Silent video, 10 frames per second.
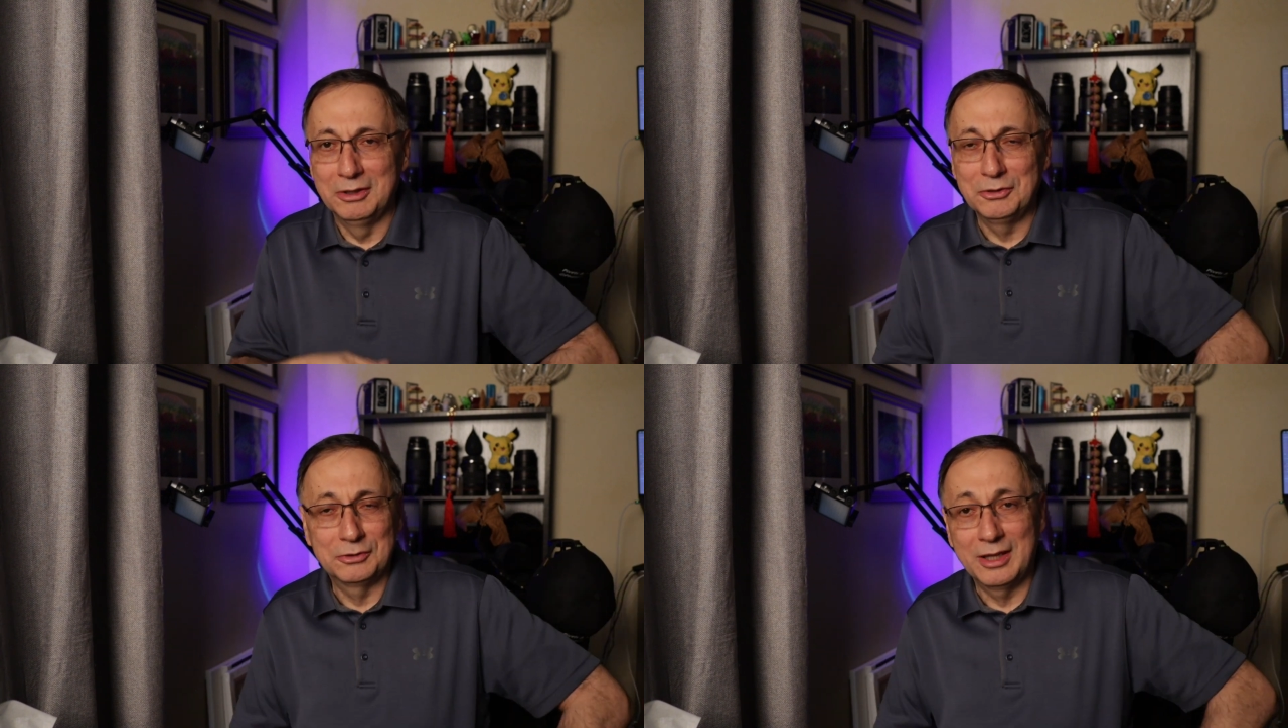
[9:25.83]

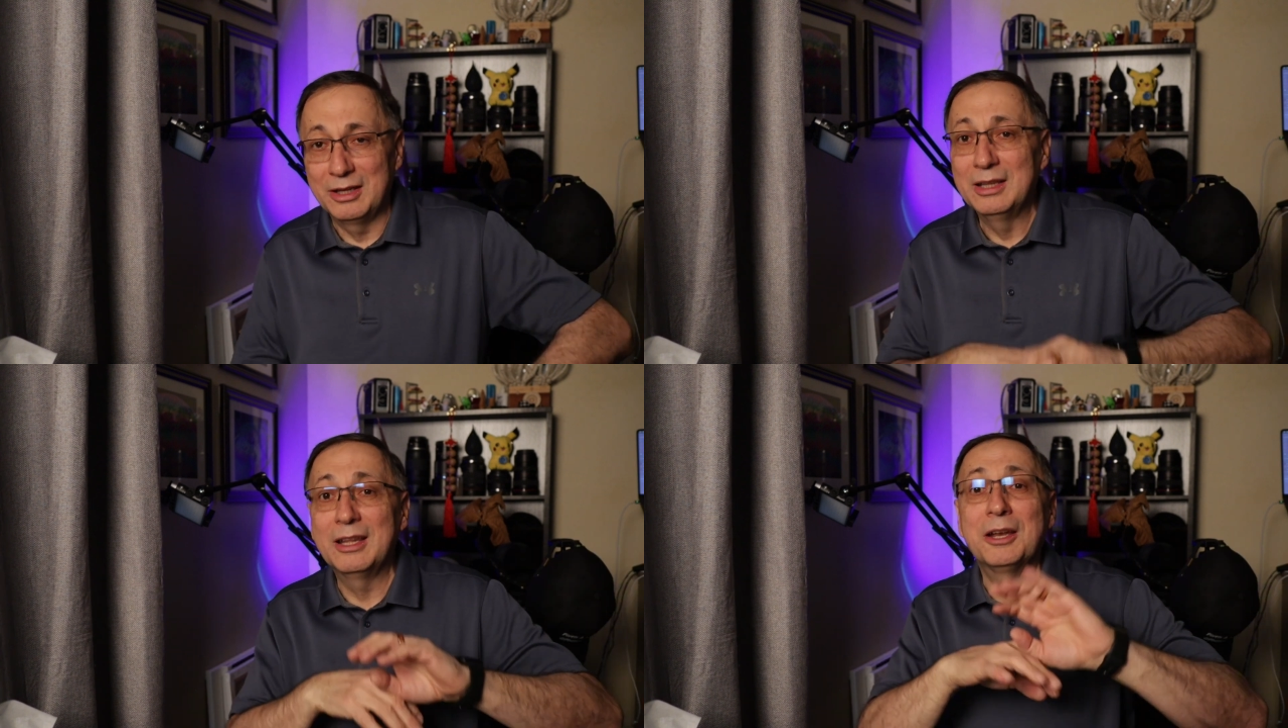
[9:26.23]
There's
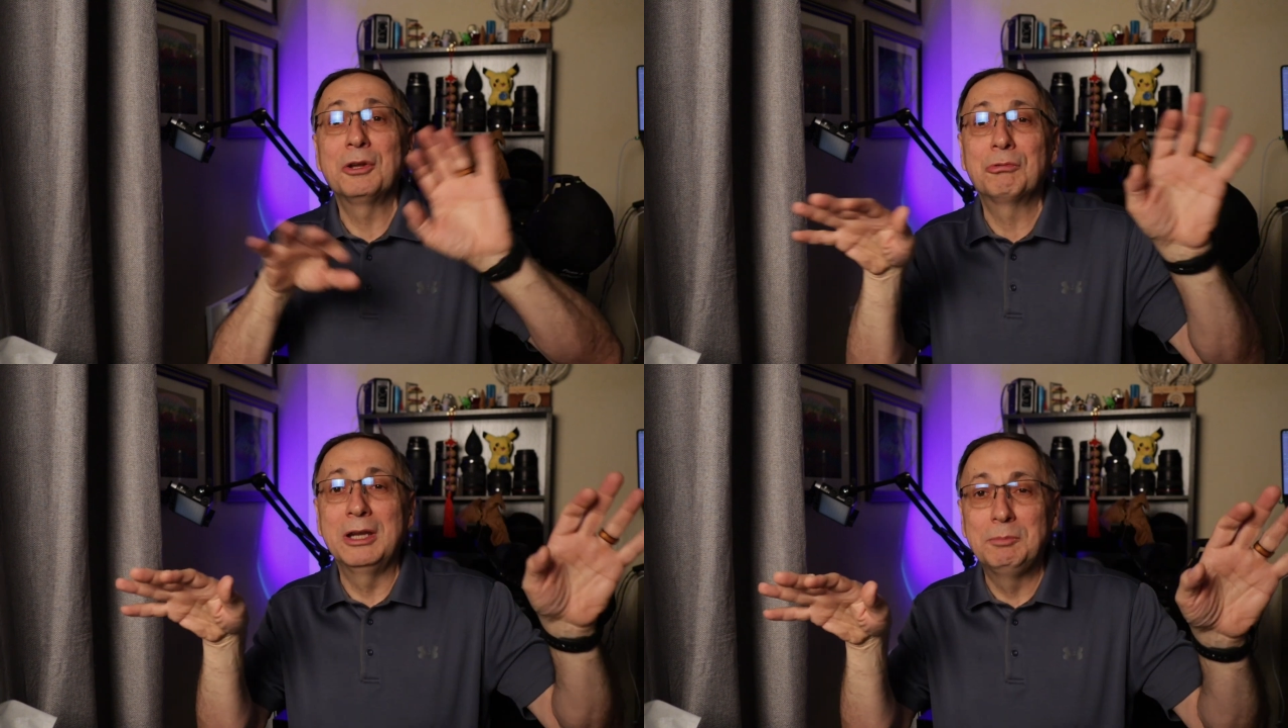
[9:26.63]
a lot
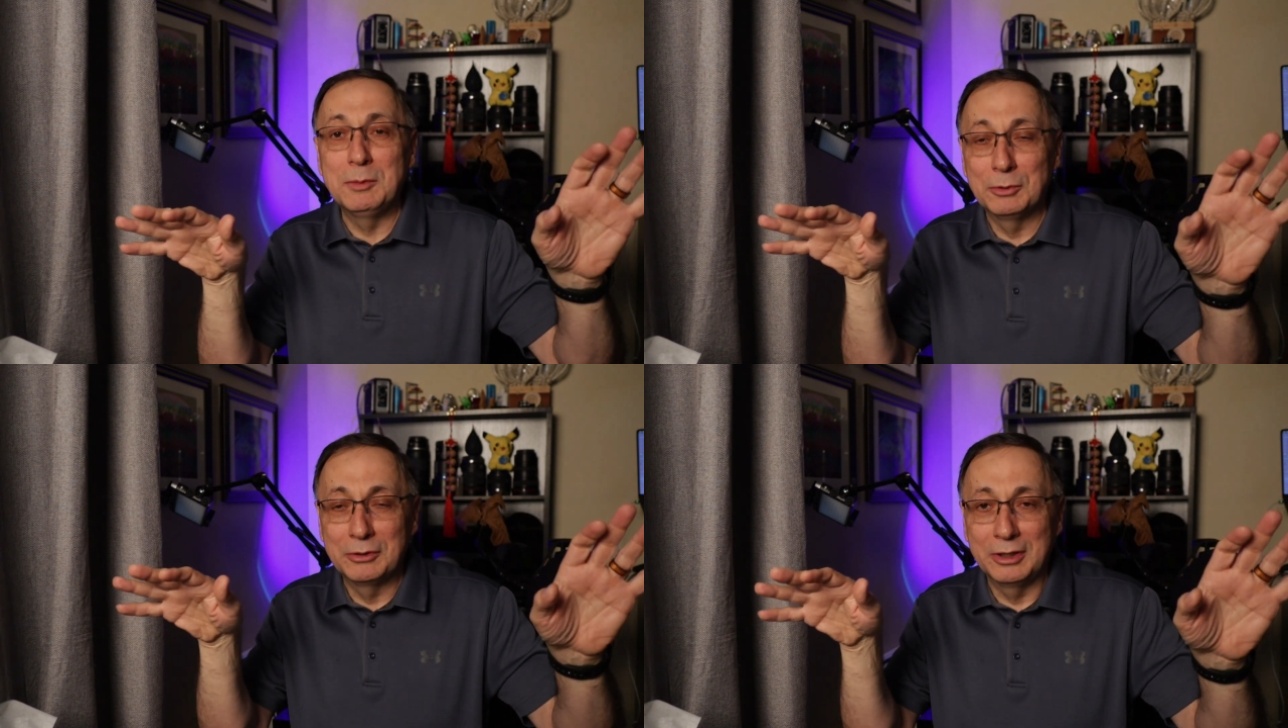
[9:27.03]
of great
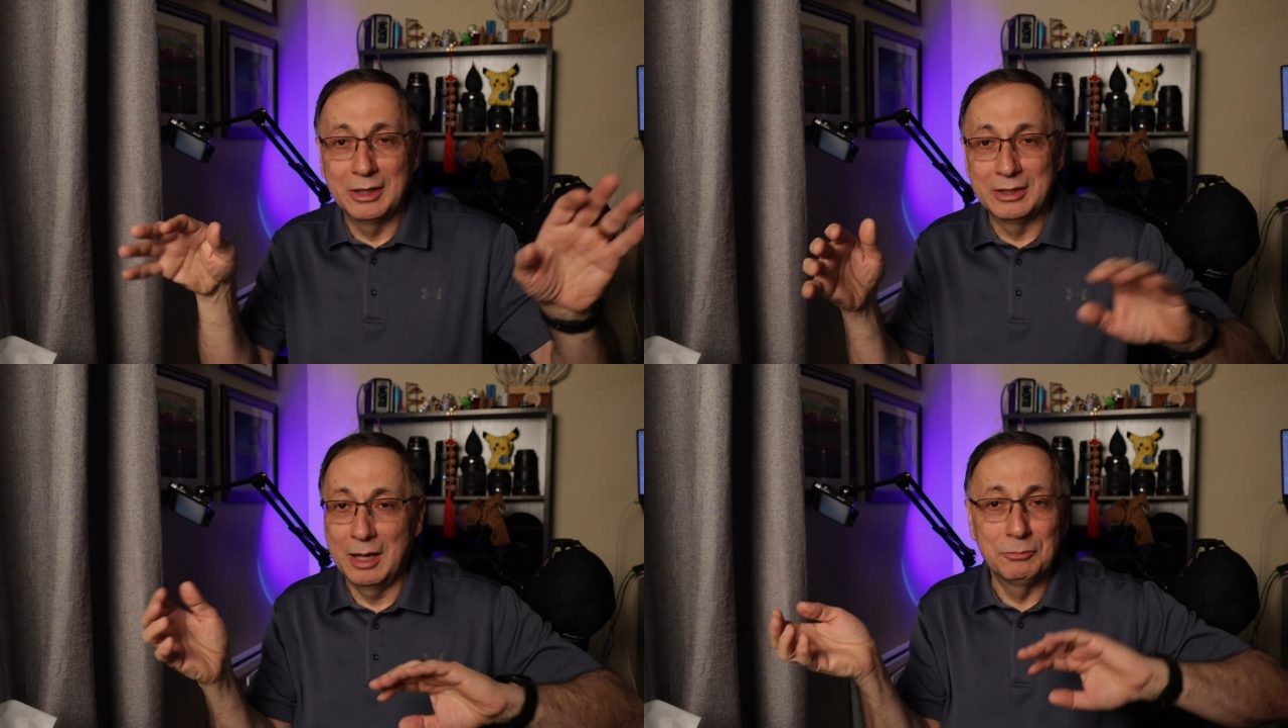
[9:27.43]
people
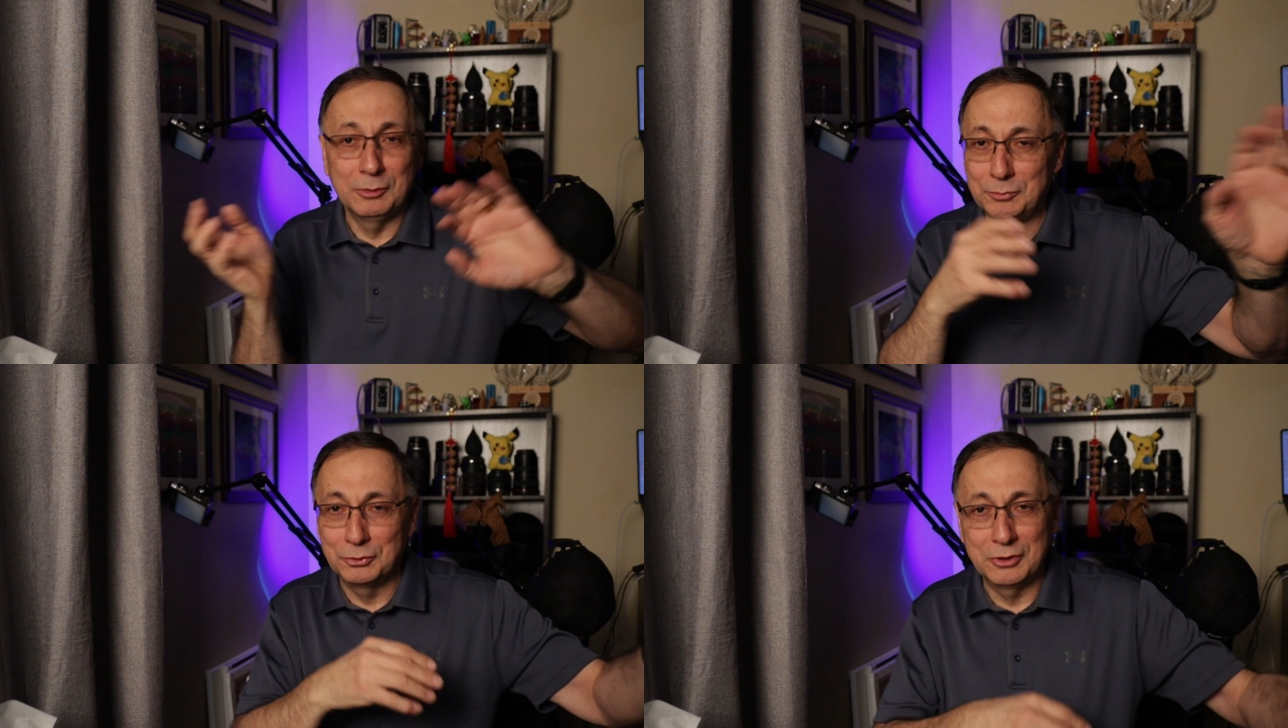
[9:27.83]
there, and I'm
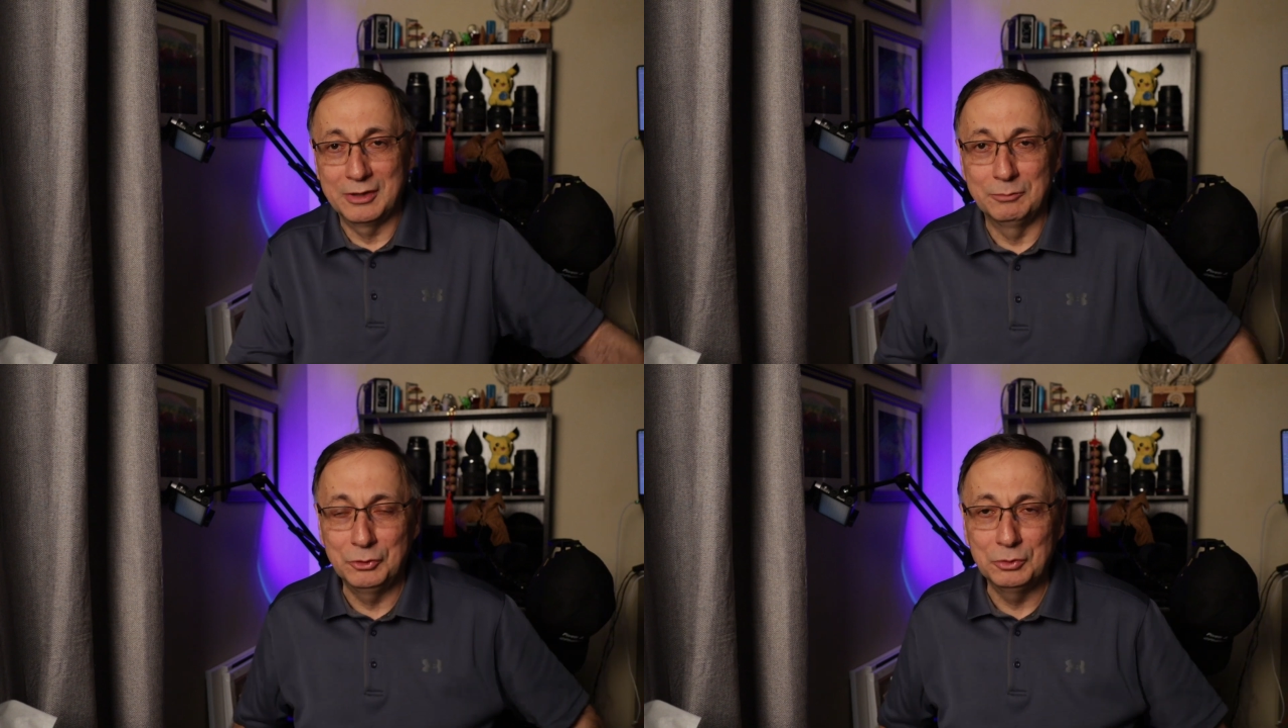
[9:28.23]

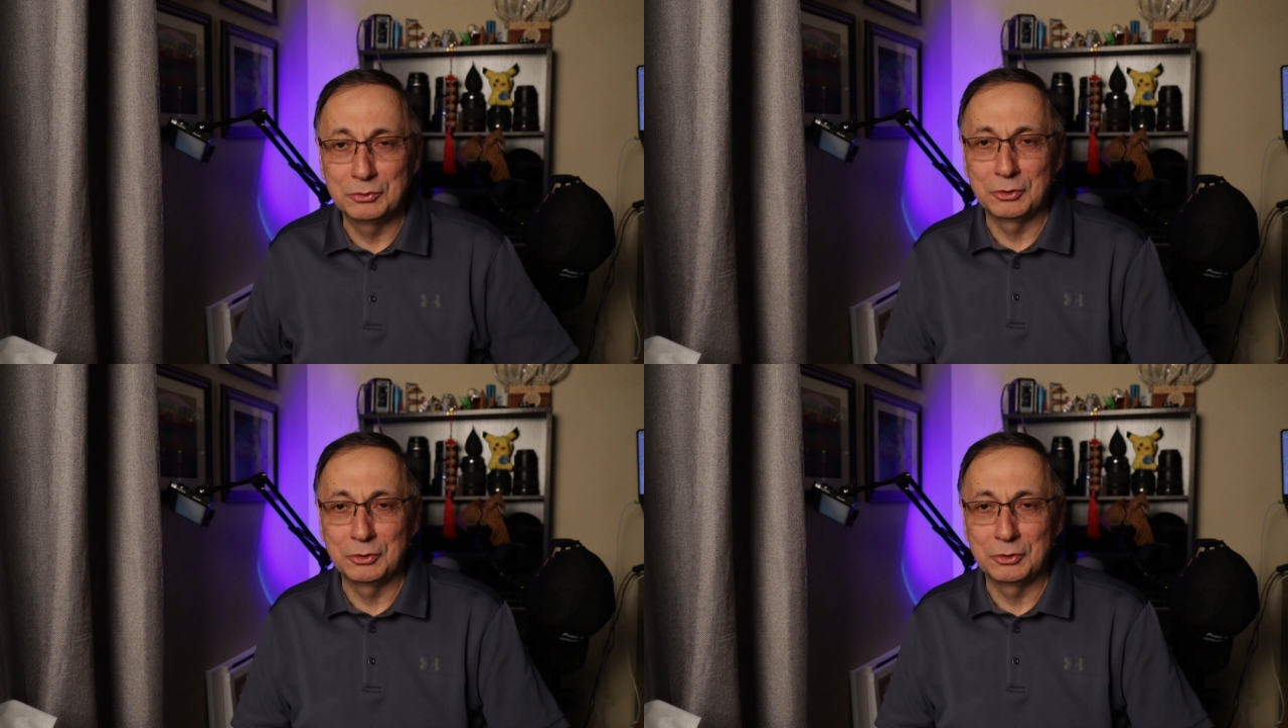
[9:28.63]
supporting them too.